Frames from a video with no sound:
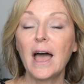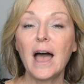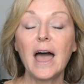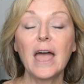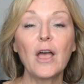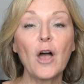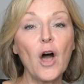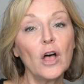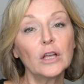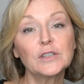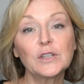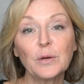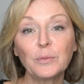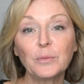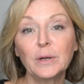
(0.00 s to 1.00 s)
I
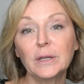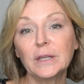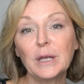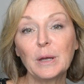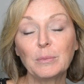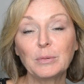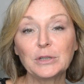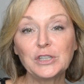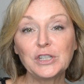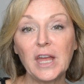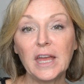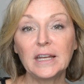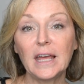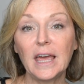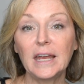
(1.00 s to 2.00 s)
also really
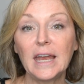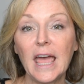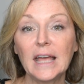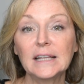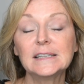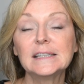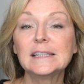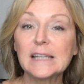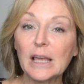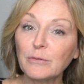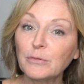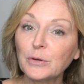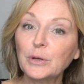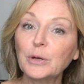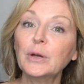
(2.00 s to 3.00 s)
appreciate, I'd had
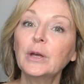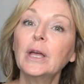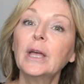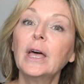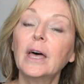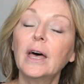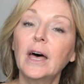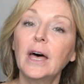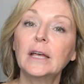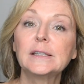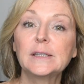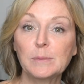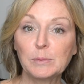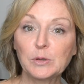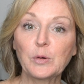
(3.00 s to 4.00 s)
several uh,
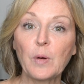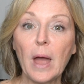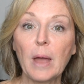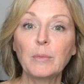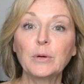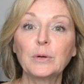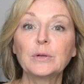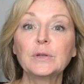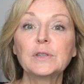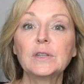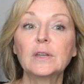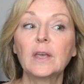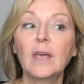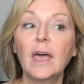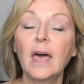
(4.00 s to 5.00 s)
subscribers
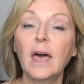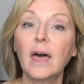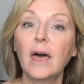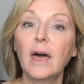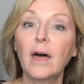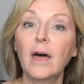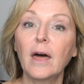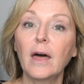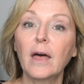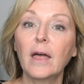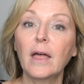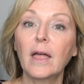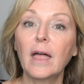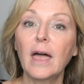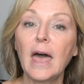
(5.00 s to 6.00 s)

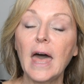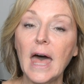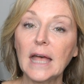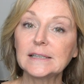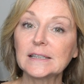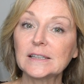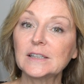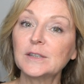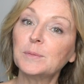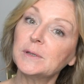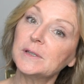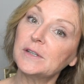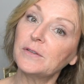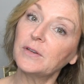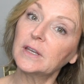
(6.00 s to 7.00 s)
ask
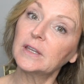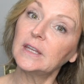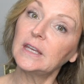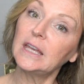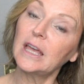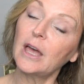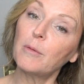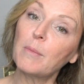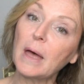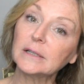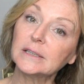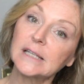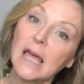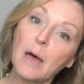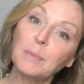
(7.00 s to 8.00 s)
specifically
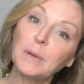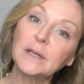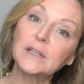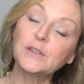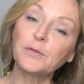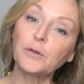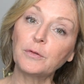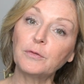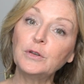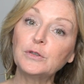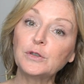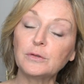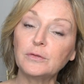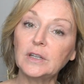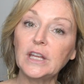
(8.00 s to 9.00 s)
about topics for
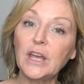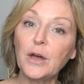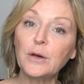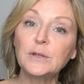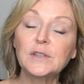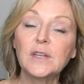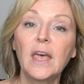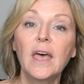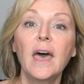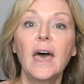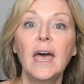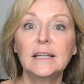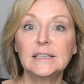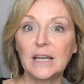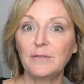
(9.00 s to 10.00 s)
future videos
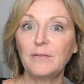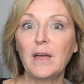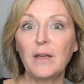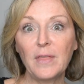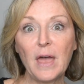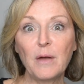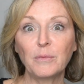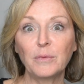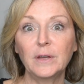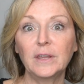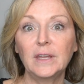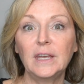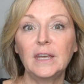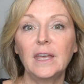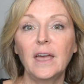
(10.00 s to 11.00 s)
and I found that
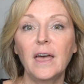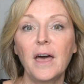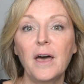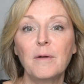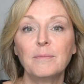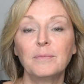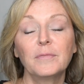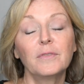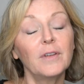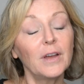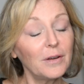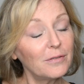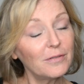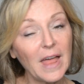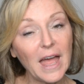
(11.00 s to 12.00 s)
really um, very
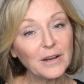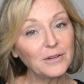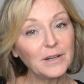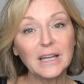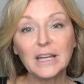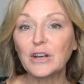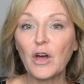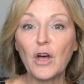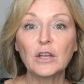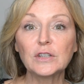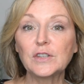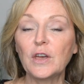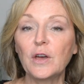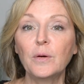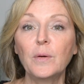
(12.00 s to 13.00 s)
flattering and
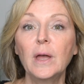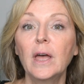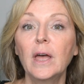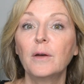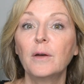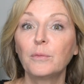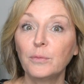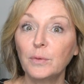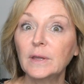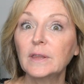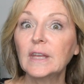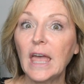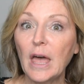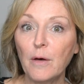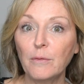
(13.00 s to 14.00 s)
also
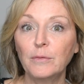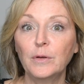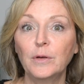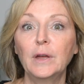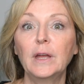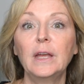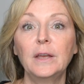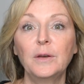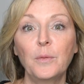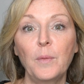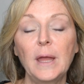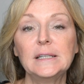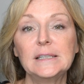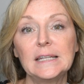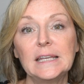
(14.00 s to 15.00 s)
really helpful in a
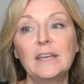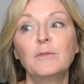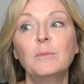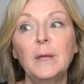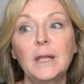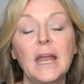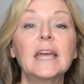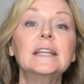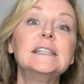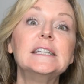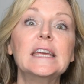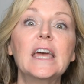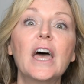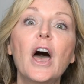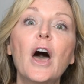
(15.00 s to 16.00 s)
way to give me an
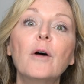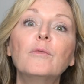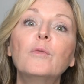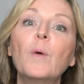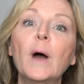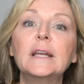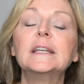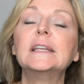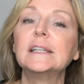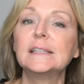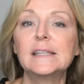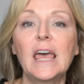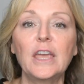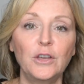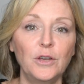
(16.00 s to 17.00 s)
idea of what it is
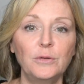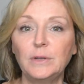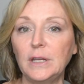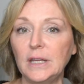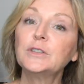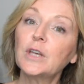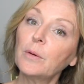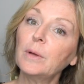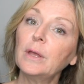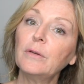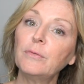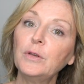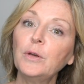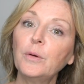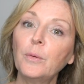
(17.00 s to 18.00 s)
that you need. So
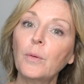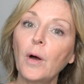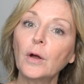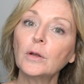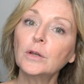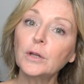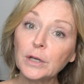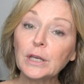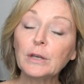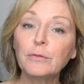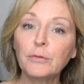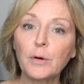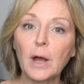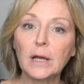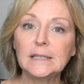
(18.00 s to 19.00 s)
if you are looking
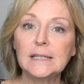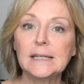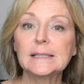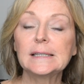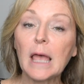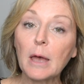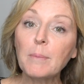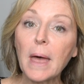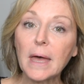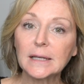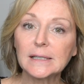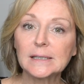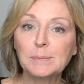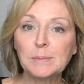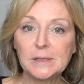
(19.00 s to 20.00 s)
for ideas about a
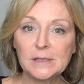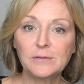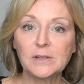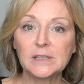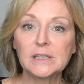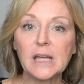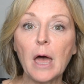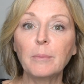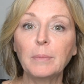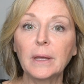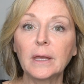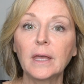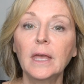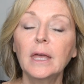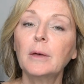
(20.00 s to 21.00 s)
specific
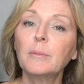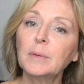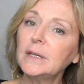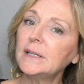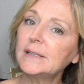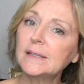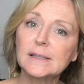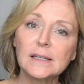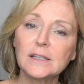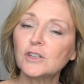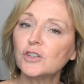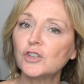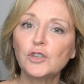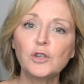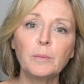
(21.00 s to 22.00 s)
topic, please
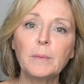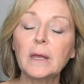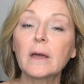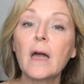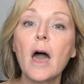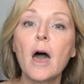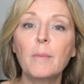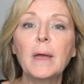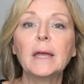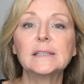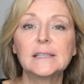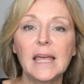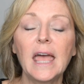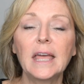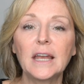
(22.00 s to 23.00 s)
shoot me a
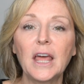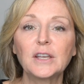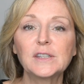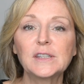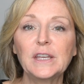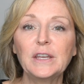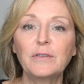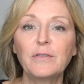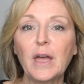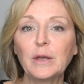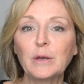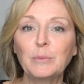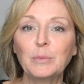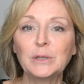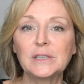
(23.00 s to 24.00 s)
comment and I'll see if I
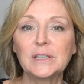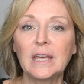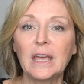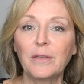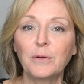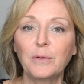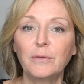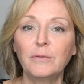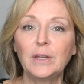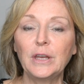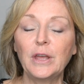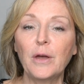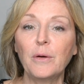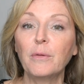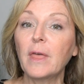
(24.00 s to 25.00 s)
can put together a
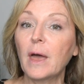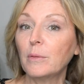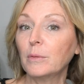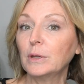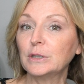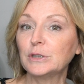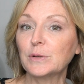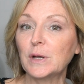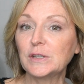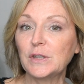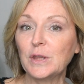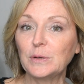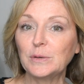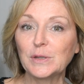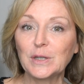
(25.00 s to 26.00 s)
video that will address
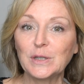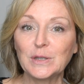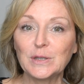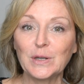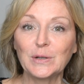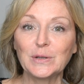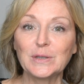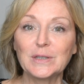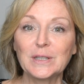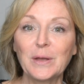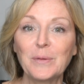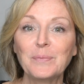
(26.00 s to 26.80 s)
those concerns.